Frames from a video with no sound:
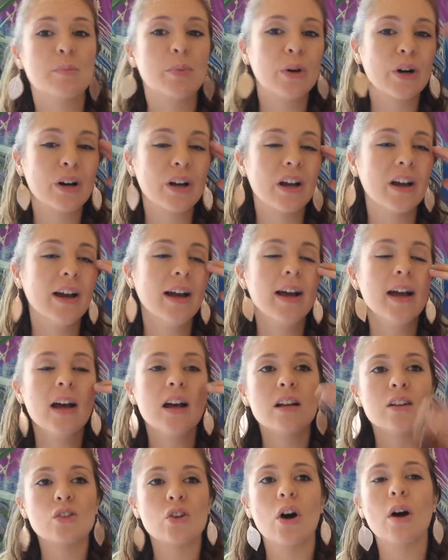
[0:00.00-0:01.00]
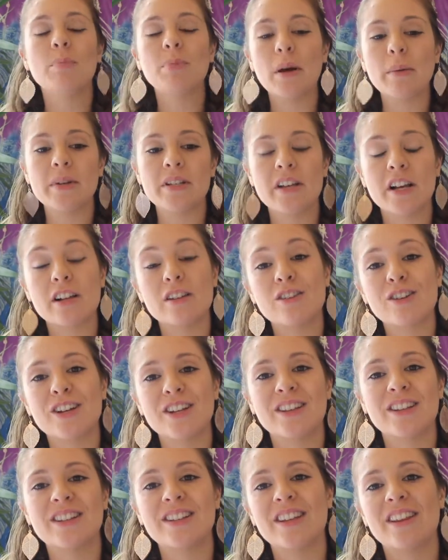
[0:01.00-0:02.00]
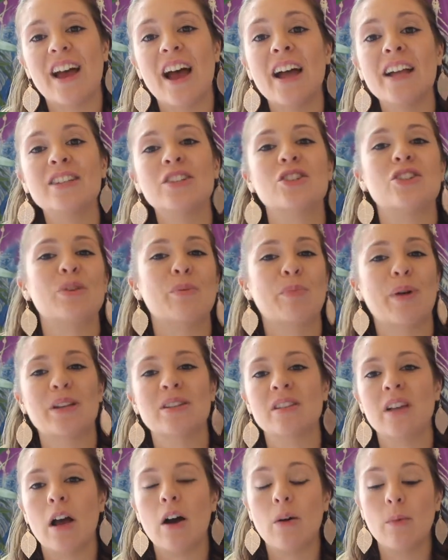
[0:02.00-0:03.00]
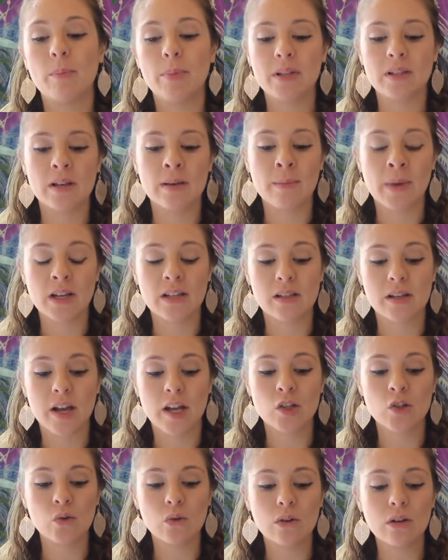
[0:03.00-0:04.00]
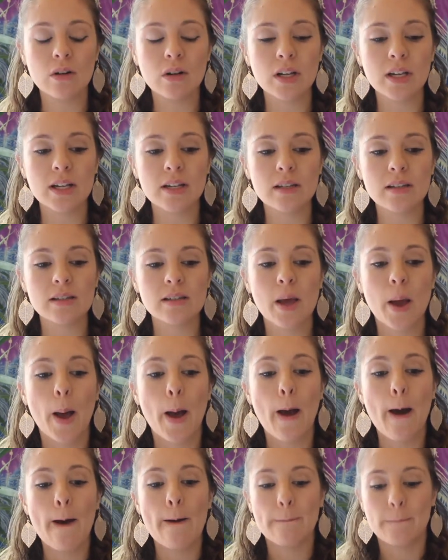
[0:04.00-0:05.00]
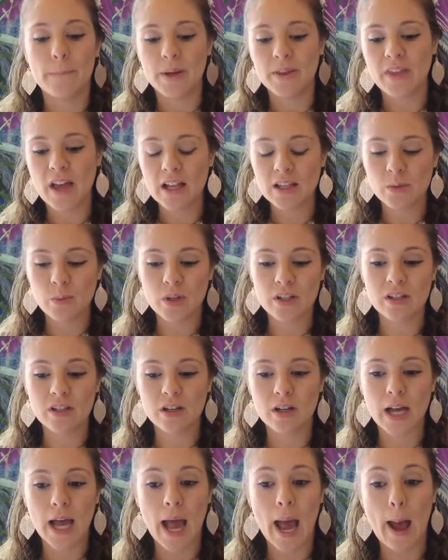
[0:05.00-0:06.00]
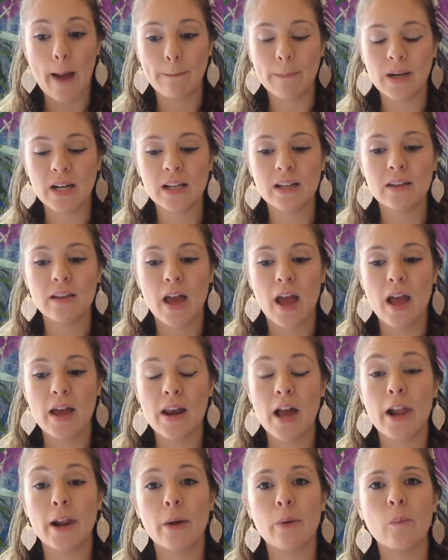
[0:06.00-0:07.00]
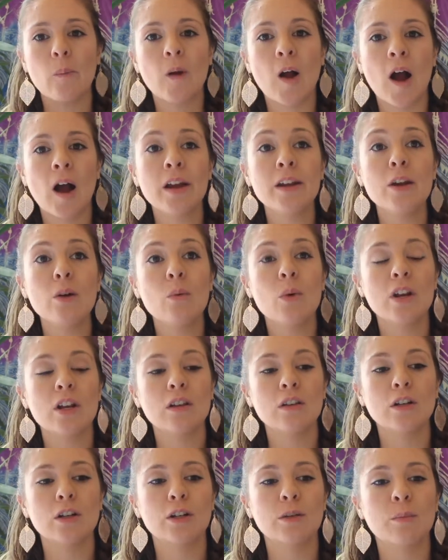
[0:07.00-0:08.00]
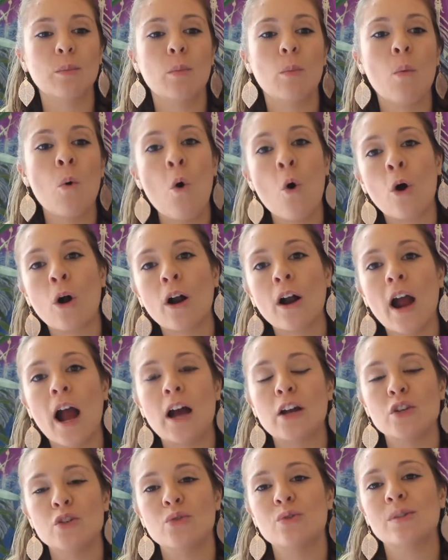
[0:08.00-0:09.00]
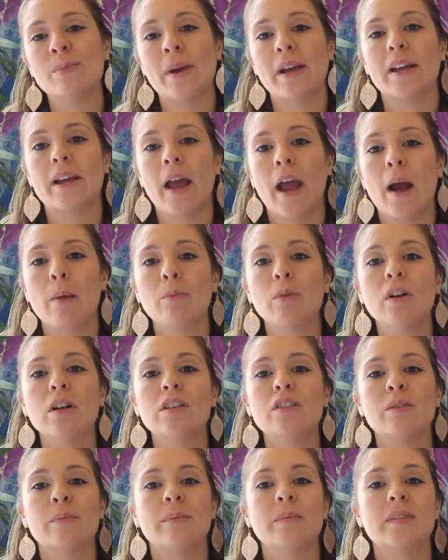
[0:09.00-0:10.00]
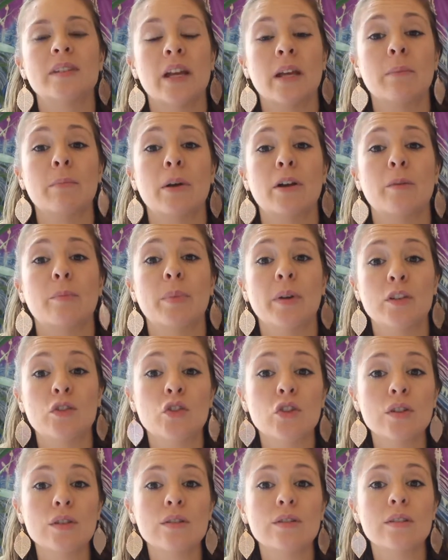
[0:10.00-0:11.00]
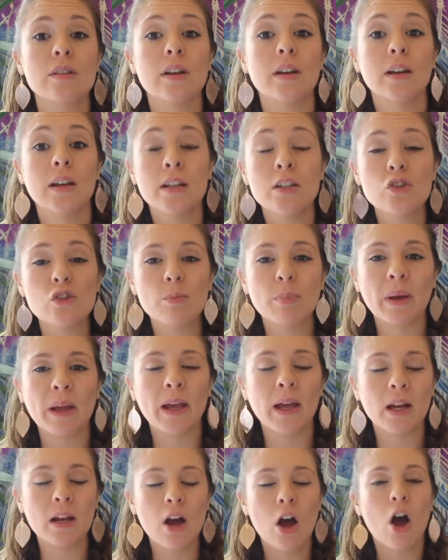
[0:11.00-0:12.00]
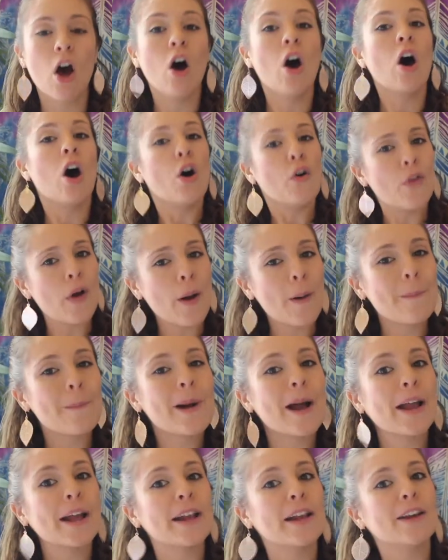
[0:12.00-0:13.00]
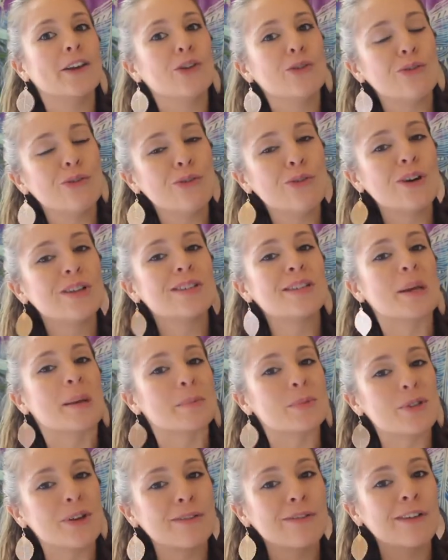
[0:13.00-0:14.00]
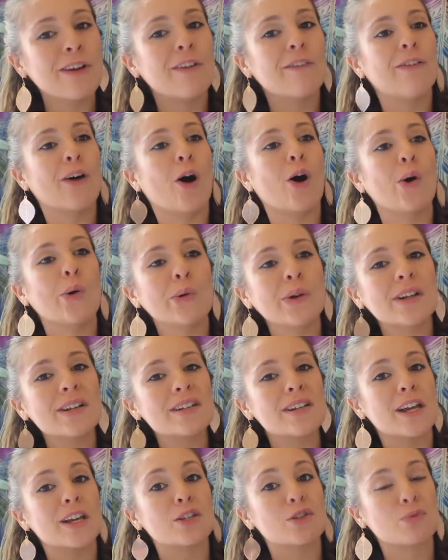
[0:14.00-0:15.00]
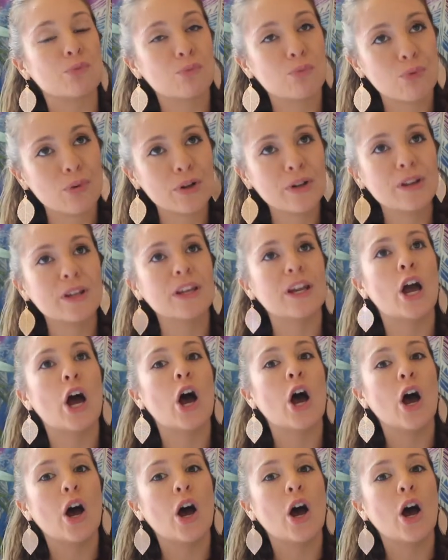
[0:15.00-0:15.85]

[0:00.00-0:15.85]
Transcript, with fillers: book, so I'll probably take a look into that. It just depends how busy my schedule is, but that's what's happening then. And I kind of want to learn more how to use my camera to take better pictures in Japan, although my new Samsung phone takes really